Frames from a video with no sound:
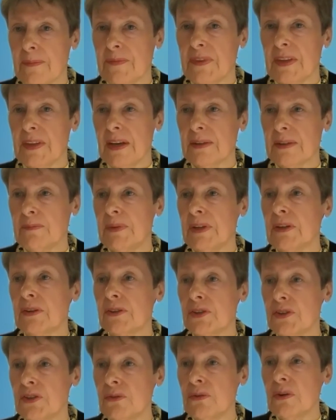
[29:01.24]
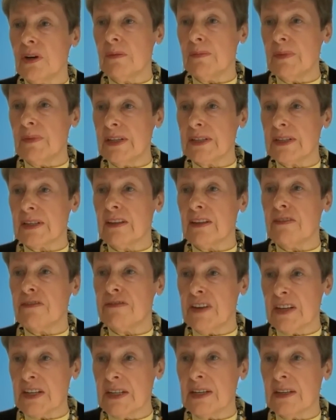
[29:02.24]
that because you are basically
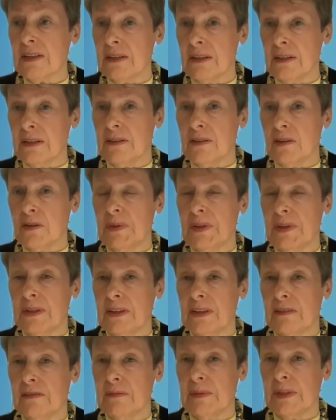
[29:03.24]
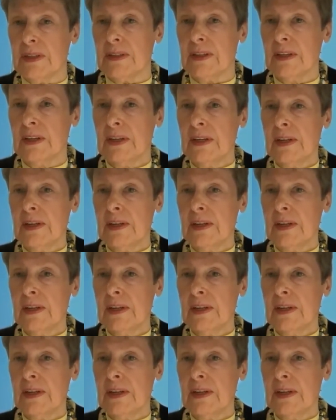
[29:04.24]
funding the Ethiopian government.